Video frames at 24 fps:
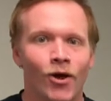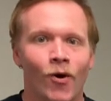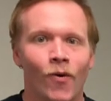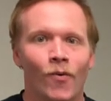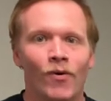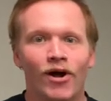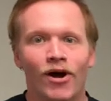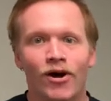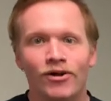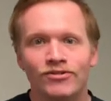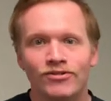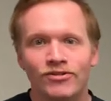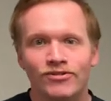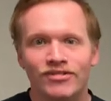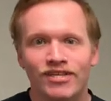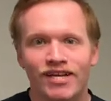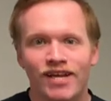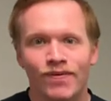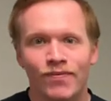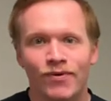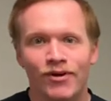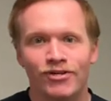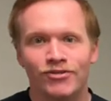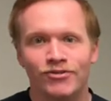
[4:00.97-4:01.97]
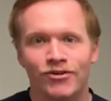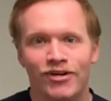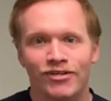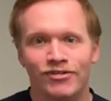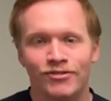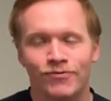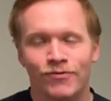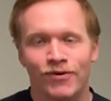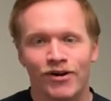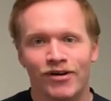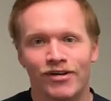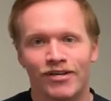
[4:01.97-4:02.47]
We also celebrate
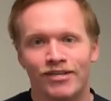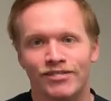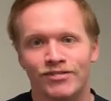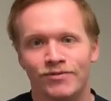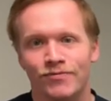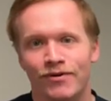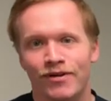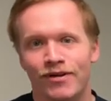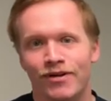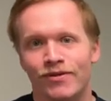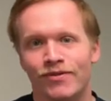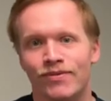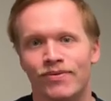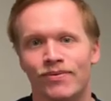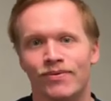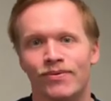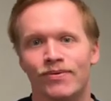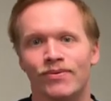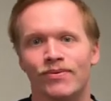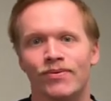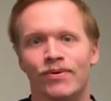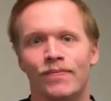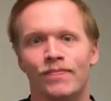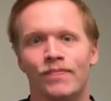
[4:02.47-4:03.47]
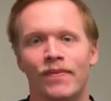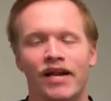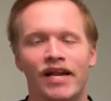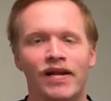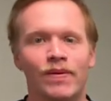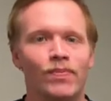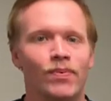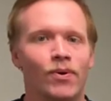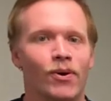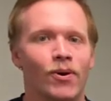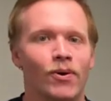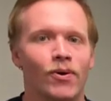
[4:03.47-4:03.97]
Trans Awareness Week through
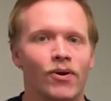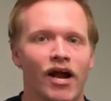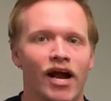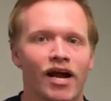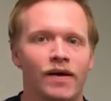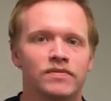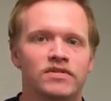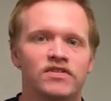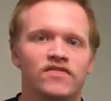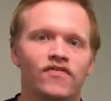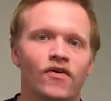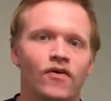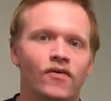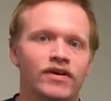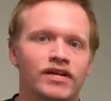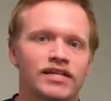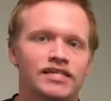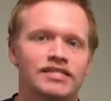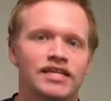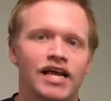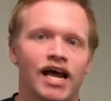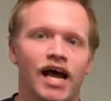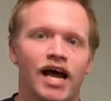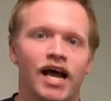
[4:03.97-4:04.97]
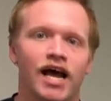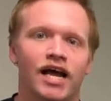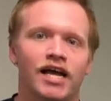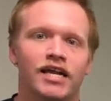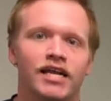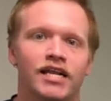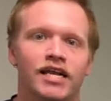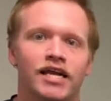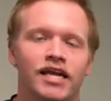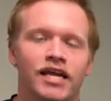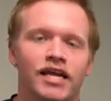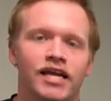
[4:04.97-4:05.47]
many programs focused
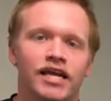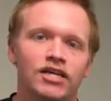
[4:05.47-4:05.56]
on